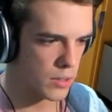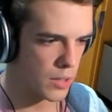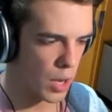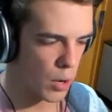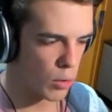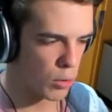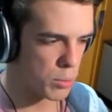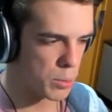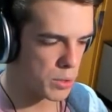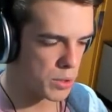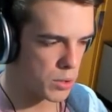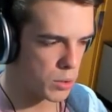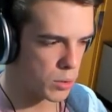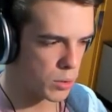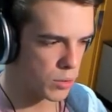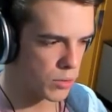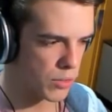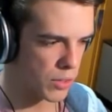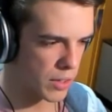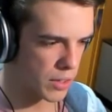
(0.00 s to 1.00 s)
That would be
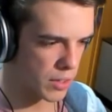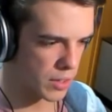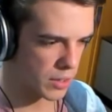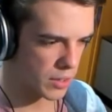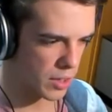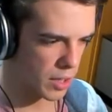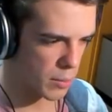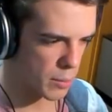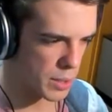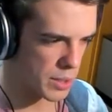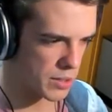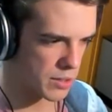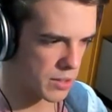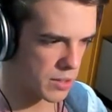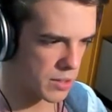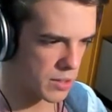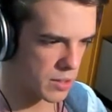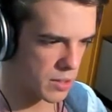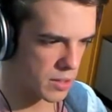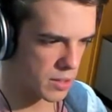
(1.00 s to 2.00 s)
cool if I could climb it.
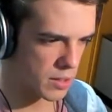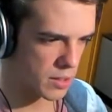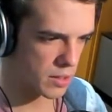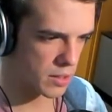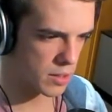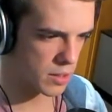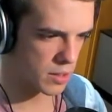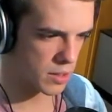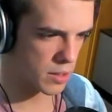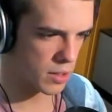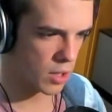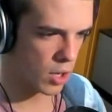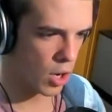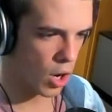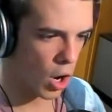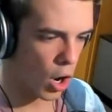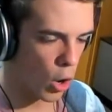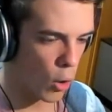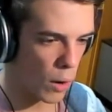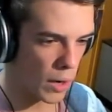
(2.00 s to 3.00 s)

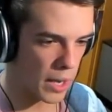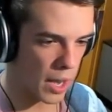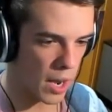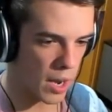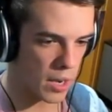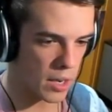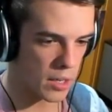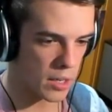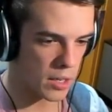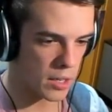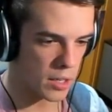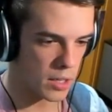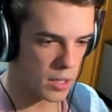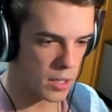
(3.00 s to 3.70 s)
Oh, I can!